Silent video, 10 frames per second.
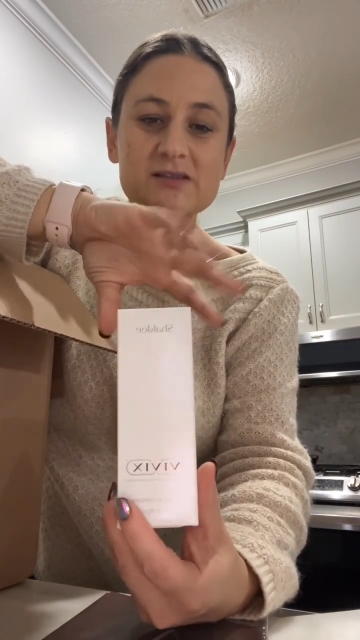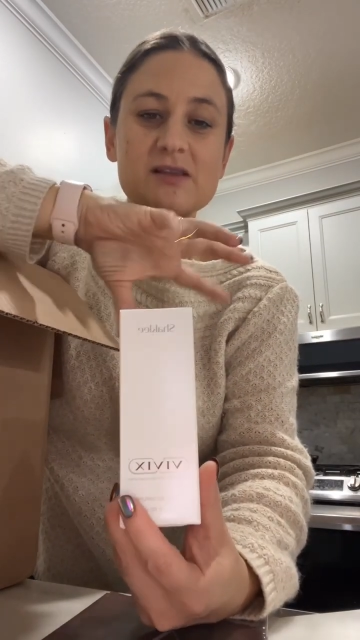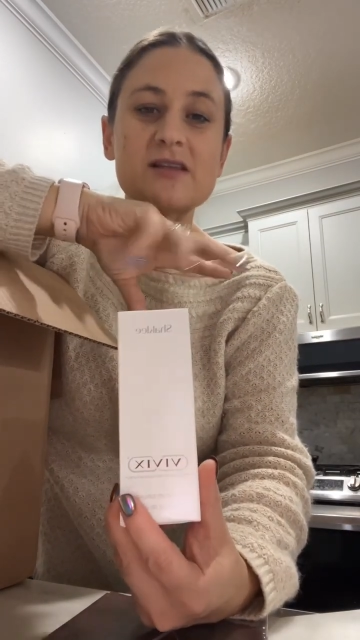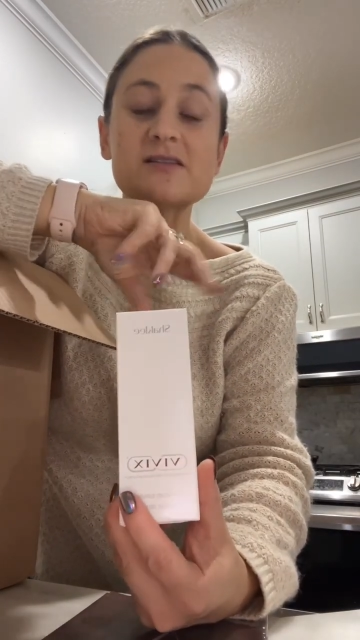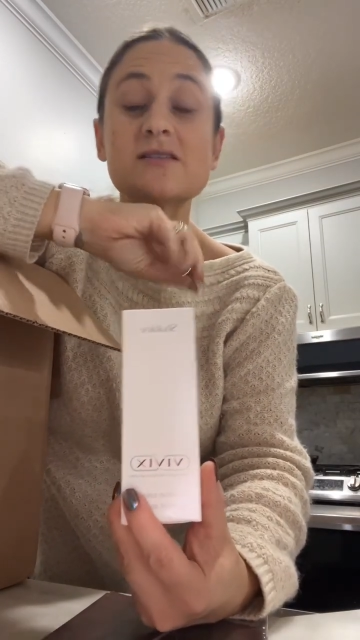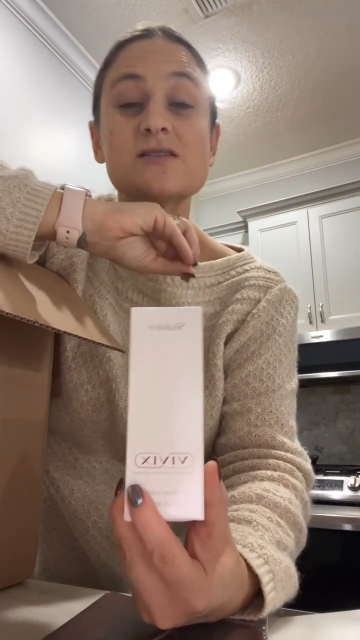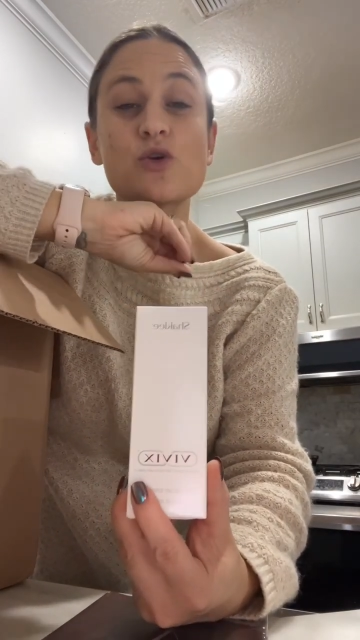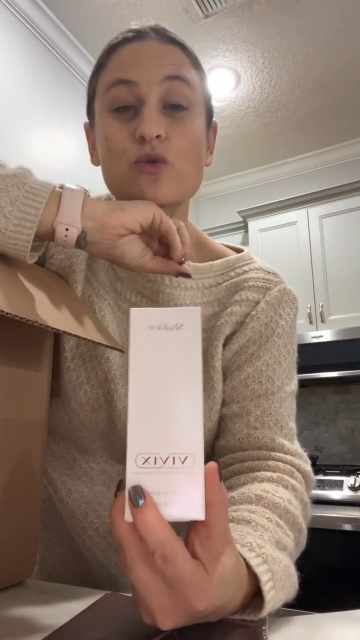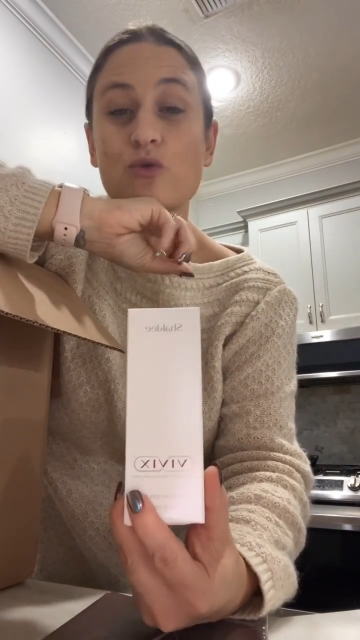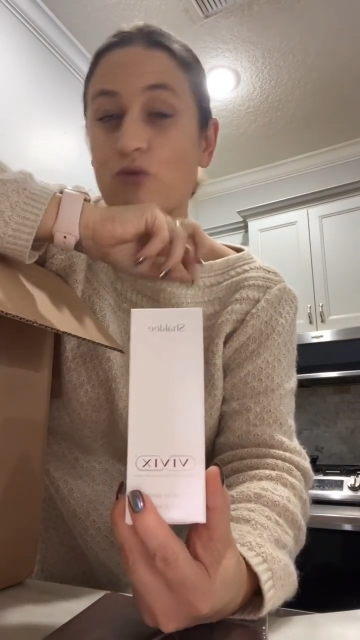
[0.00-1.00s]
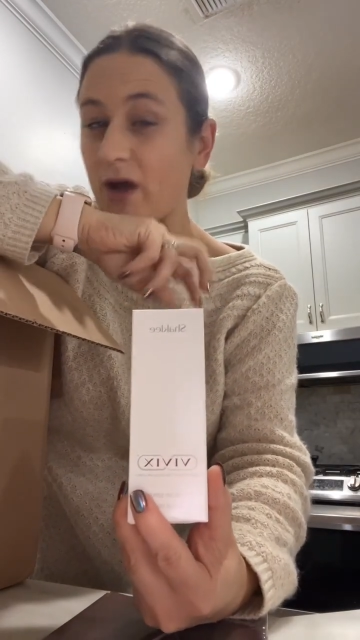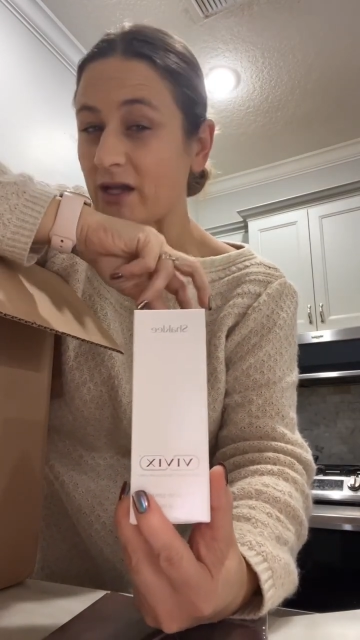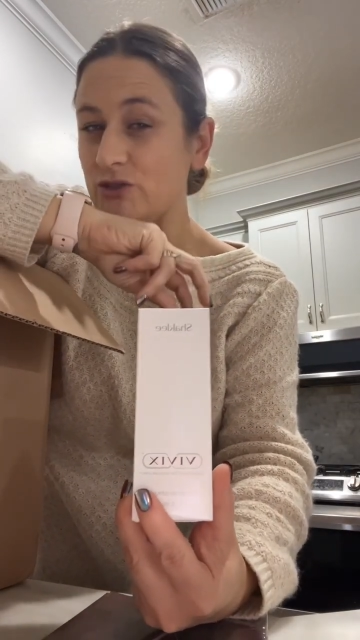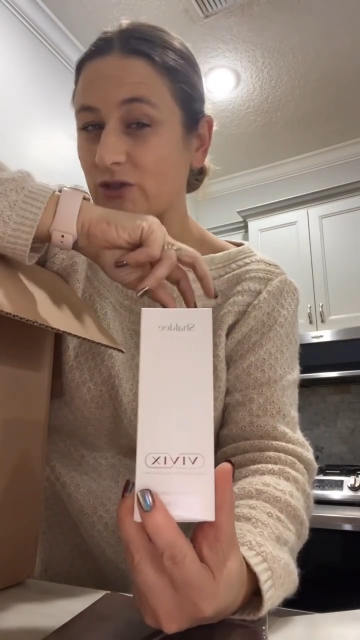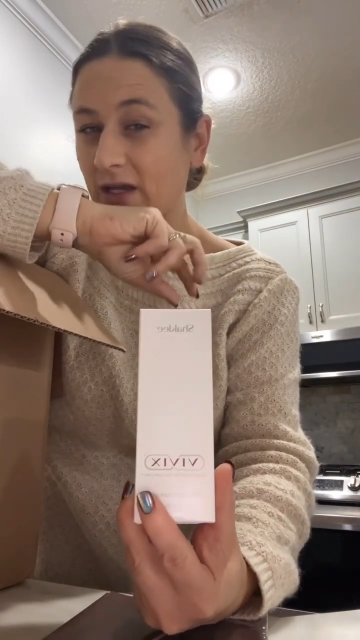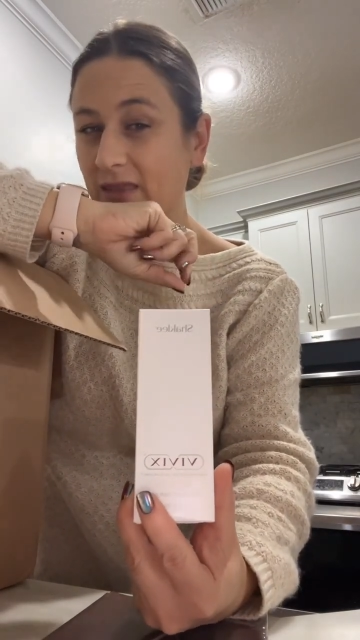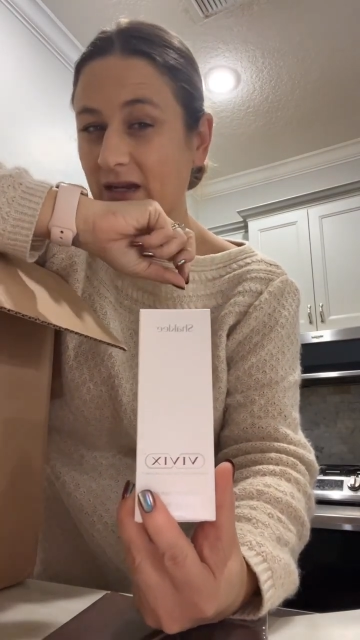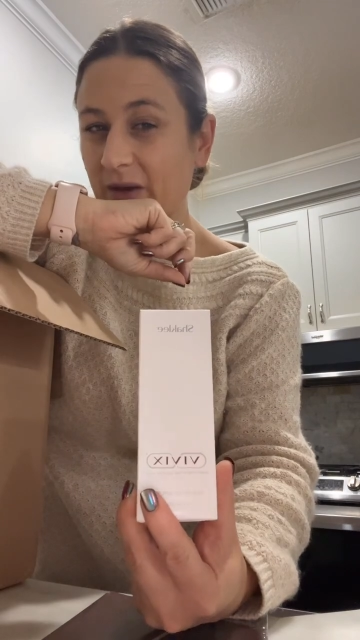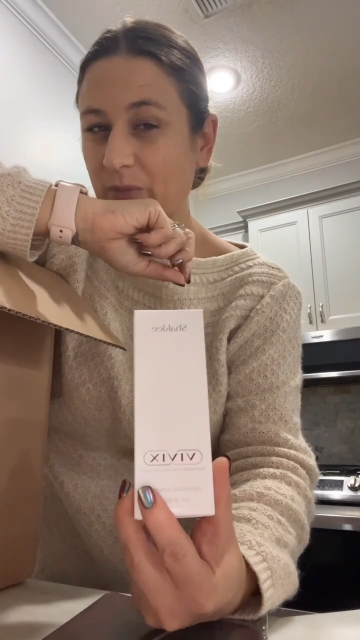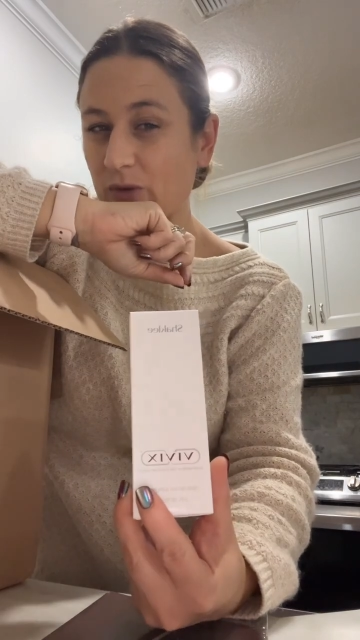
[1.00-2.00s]
So this is the red drink that
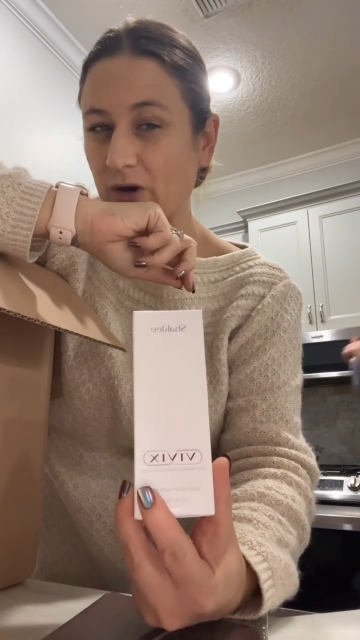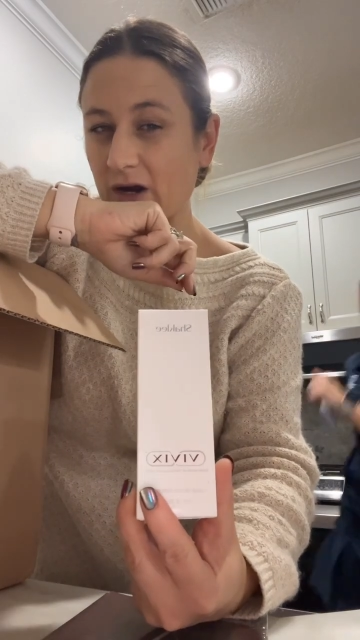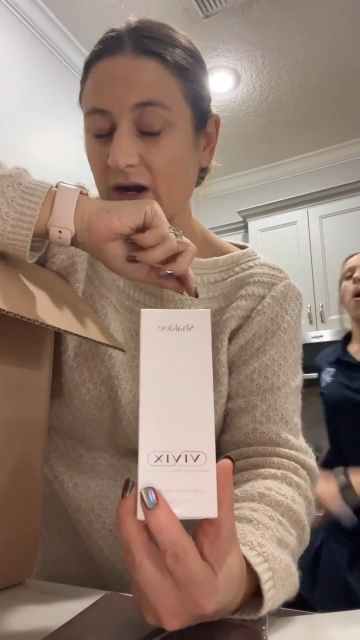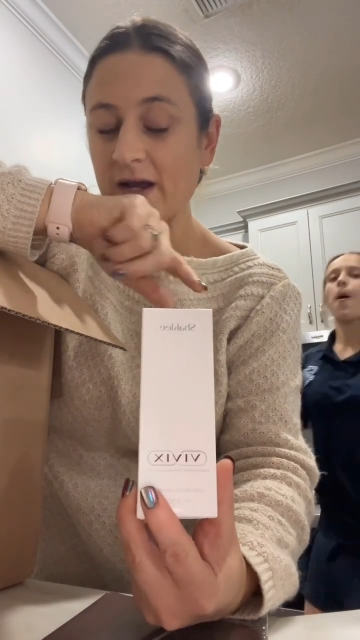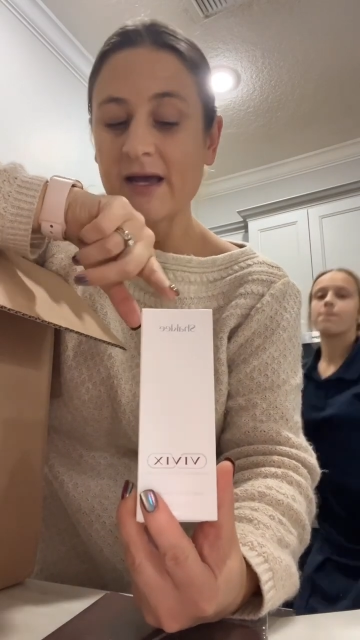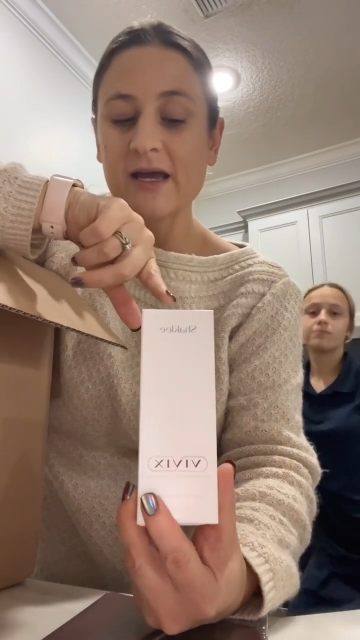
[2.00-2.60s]
I pour